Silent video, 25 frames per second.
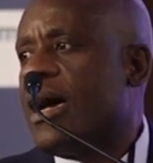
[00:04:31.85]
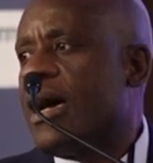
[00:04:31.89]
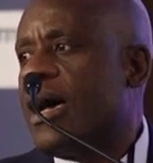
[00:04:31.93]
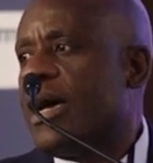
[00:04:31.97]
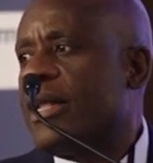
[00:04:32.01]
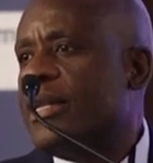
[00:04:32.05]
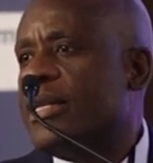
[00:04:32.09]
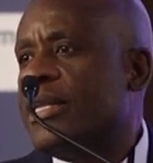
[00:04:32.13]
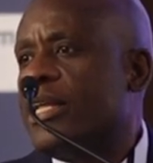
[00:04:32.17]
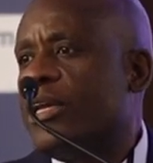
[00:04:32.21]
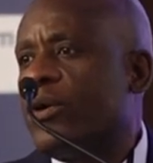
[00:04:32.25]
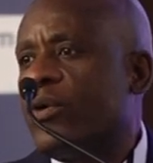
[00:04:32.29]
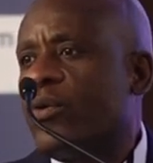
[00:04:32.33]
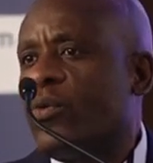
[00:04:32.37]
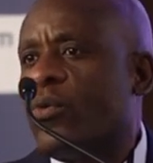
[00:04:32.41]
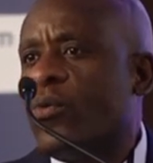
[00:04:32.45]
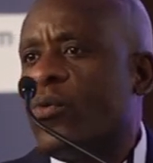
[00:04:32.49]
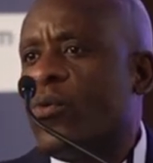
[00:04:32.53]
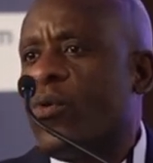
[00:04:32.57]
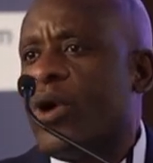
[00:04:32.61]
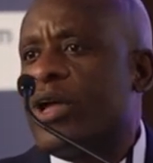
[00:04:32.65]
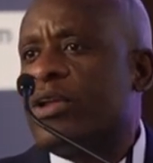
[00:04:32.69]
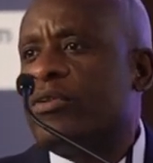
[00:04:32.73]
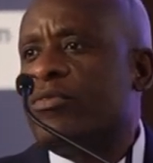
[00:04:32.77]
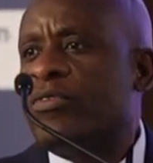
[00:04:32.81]
And
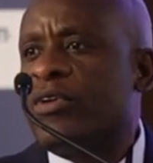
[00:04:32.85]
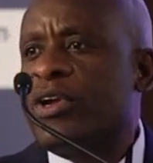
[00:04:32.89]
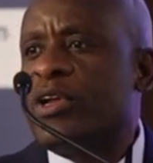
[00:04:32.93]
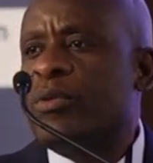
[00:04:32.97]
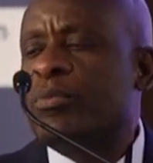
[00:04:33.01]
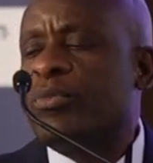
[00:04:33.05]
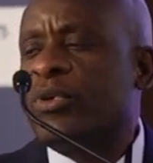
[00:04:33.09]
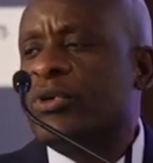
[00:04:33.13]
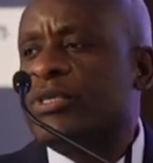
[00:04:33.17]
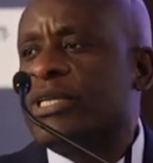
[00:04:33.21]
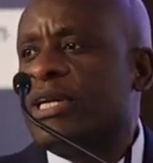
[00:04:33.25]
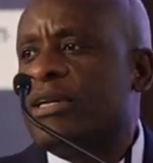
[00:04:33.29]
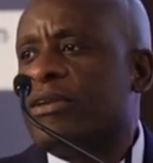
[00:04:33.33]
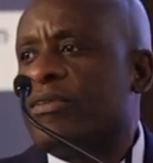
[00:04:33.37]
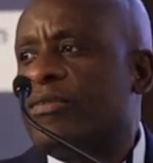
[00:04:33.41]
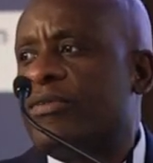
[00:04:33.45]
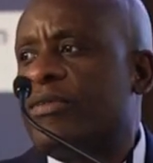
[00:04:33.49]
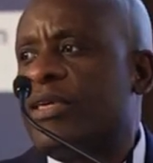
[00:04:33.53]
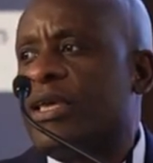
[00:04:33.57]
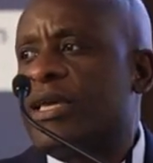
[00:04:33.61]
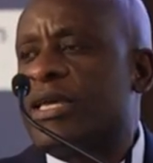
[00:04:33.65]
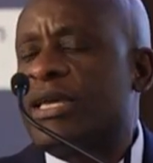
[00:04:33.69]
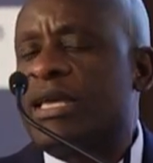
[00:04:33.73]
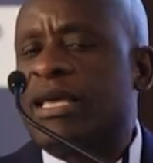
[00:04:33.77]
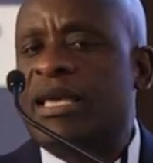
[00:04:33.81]
one very important
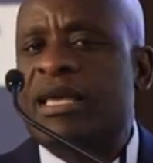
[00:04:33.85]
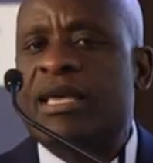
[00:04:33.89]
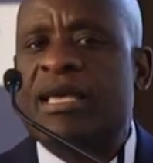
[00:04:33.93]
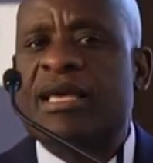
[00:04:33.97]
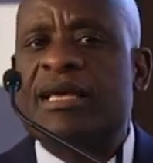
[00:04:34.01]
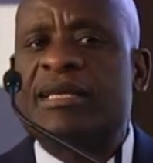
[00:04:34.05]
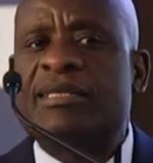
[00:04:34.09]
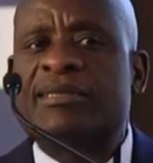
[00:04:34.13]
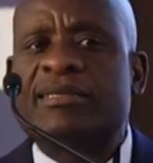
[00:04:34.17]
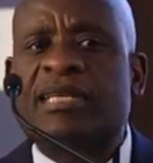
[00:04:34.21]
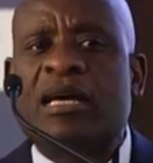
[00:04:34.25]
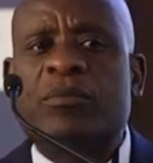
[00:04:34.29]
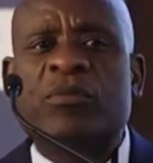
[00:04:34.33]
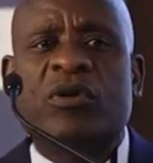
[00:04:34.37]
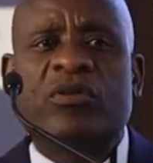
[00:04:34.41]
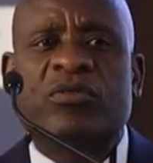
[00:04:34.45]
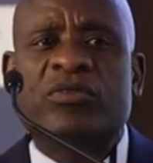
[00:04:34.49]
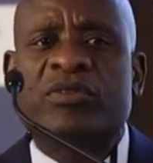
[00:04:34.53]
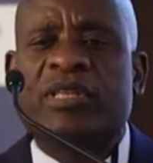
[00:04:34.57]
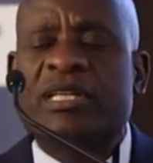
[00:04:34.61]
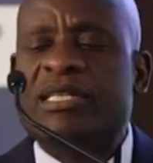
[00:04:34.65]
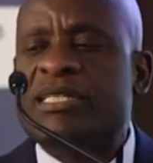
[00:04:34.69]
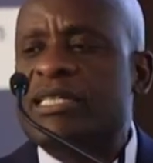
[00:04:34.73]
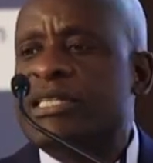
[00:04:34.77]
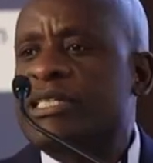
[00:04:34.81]
thing, some
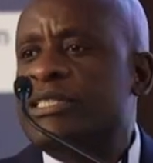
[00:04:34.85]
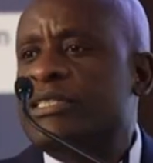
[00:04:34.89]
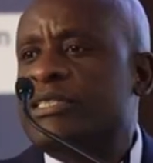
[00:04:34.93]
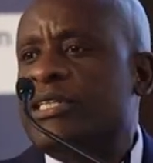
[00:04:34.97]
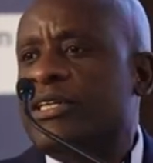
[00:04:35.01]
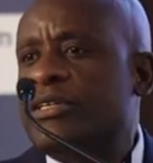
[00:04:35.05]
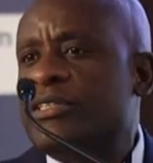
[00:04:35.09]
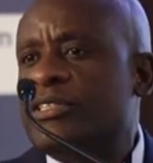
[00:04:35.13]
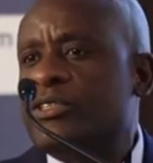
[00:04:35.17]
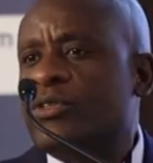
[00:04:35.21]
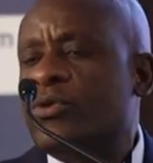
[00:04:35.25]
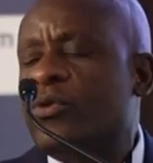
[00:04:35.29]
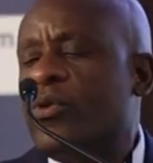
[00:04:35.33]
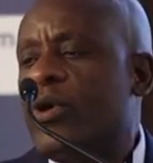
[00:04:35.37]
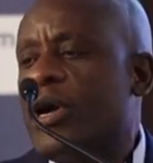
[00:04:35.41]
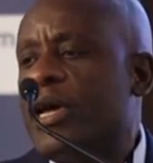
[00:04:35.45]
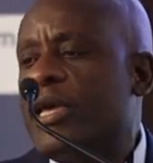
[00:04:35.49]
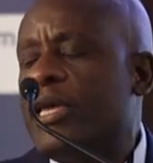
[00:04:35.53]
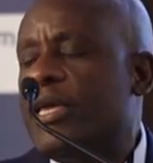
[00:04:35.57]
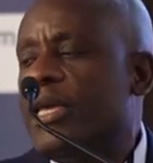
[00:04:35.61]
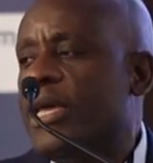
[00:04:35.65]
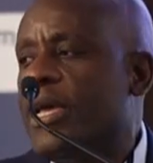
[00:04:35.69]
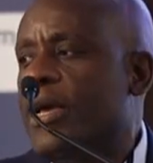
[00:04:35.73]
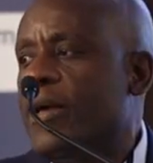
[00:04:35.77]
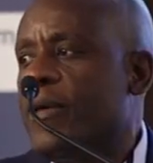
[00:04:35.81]
of the dignitaries who are
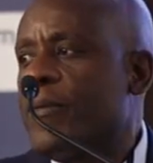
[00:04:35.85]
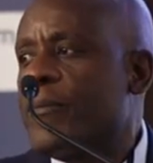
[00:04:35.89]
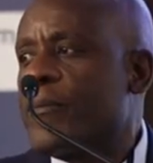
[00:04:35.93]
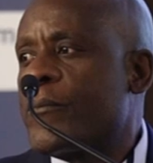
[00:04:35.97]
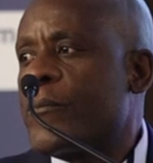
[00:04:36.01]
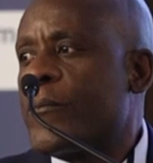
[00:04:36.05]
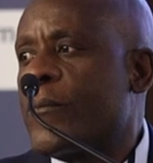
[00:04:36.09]
here,